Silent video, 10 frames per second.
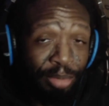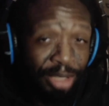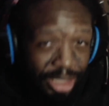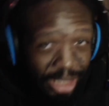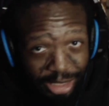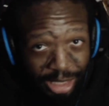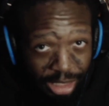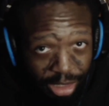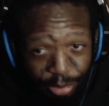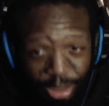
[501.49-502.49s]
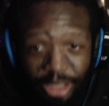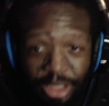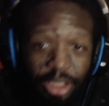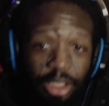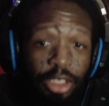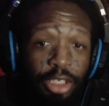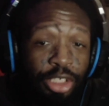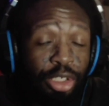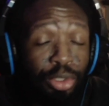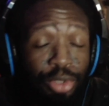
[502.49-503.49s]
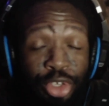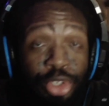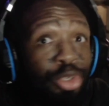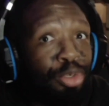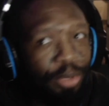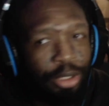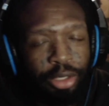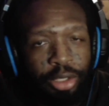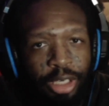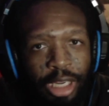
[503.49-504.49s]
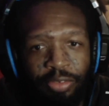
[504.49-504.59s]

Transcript: but the technique behind it. So super nerd in that